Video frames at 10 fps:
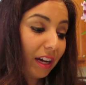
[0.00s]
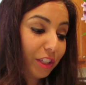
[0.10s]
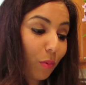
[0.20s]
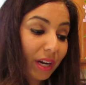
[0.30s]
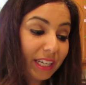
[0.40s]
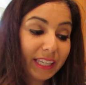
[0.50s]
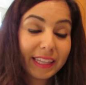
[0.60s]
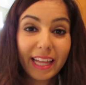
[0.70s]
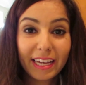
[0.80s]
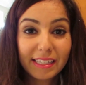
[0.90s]
you want to eat
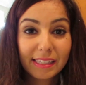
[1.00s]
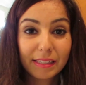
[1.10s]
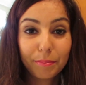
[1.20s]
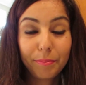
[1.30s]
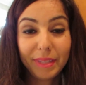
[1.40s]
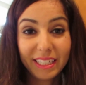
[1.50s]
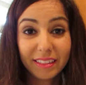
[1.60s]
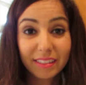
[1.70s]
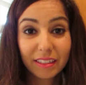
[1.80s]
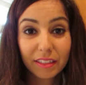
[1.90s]
less
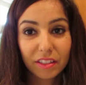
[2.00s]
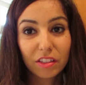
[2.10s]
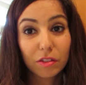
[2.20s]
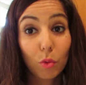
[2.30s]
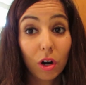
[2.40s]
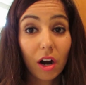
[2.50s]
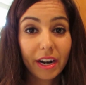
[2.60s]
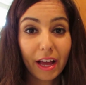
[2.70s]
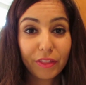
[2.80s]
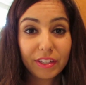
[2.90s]
meat. This is more
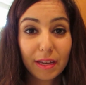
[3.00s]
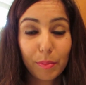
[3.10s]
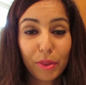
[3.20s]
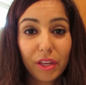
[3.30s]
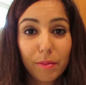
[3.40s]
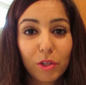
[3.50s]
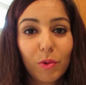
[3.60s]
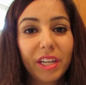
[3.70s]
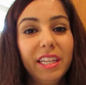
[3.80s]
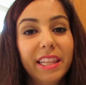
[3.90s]
heart healthy type of thing, but you
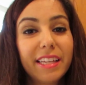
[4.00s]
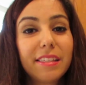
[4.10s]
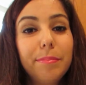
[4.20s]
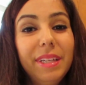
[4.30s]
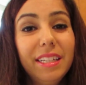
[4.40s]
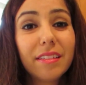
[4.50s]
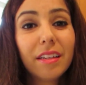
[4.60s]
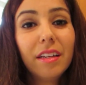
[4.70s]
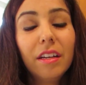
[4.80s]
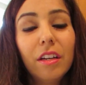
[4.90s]
want to eat less meat.
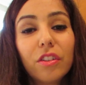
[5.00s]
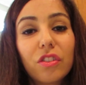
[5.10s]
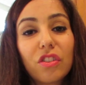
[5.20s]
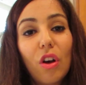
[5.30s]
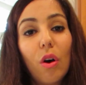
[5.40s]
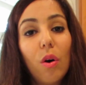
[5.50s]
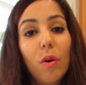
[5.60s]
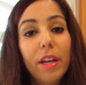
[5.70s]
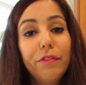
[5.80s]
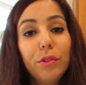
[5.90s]

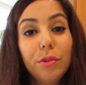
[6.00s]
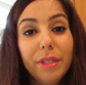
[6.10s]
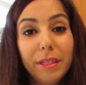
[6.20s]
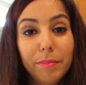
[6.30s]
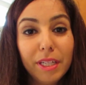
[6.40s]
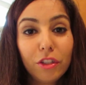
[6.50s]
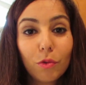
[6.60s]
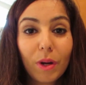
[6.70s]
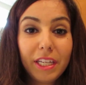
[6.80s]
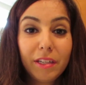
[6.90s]
So if you do eat meat,
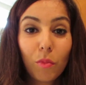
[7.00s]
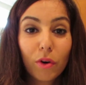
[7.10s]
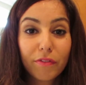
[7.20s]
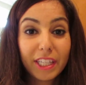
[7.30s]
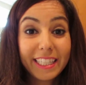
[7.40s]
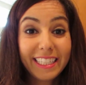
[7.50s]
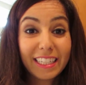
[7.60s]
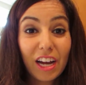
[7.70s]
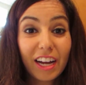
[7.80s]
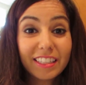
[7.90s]
you want to eat more of the
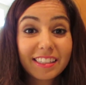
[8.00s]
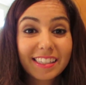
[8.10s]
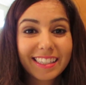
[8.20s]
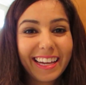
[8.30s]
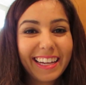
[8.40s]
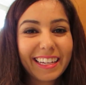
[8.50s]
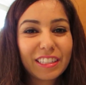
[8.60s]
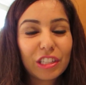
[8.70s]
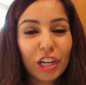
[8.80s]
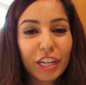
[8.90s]
lean cuts
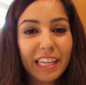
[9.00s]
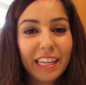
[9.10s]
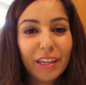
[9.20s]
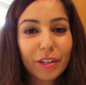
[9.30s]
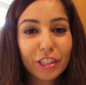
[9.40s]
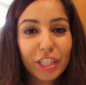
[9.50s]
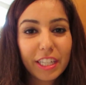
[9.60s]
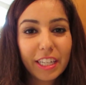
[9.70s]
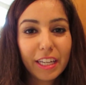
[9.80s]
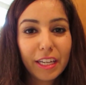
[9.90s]
like turkey or
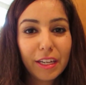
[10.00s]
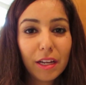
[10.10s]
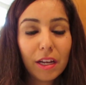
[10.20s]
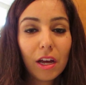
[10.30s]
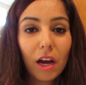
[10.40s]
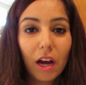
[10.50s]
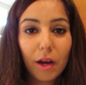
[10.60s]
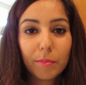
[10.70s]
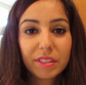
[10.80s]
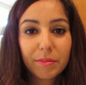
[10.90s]
chicken,
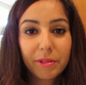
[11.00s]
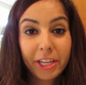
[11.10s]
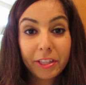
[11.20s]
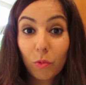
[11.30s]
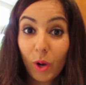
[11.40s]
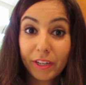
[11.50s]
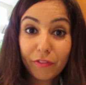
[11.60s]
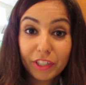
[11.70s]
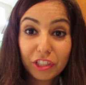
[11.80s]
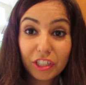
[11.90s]
some of like the white
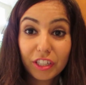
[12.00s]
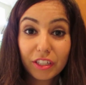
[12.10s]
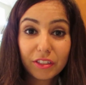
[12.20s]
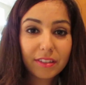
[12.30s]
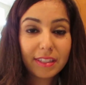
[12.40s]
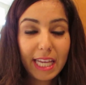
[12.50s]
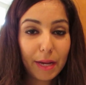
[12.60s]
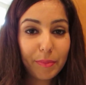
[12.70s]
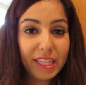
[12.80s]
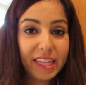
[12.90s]
fishes,
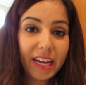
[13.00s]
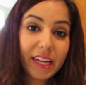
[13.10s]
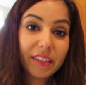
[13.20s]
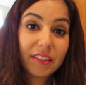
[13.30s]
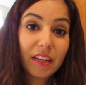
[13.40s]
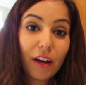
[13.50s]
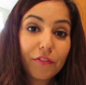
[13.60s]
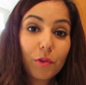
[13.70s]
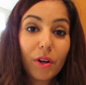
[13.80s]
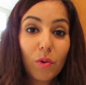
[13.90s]
salmon, that kind of
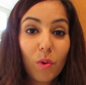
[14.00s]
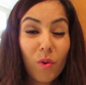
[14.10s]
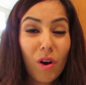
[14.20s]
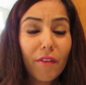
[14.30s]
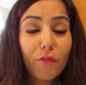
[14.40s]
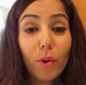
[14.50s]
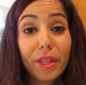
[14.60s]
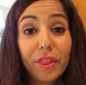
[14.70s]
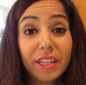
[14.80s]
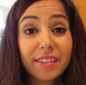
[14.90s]
stuff. You want to avoid
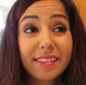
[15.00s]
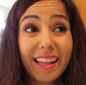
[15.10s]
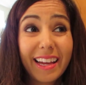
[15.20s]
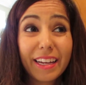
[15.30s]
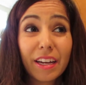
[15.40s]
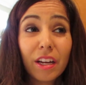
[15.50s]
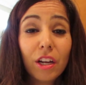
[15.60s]
things like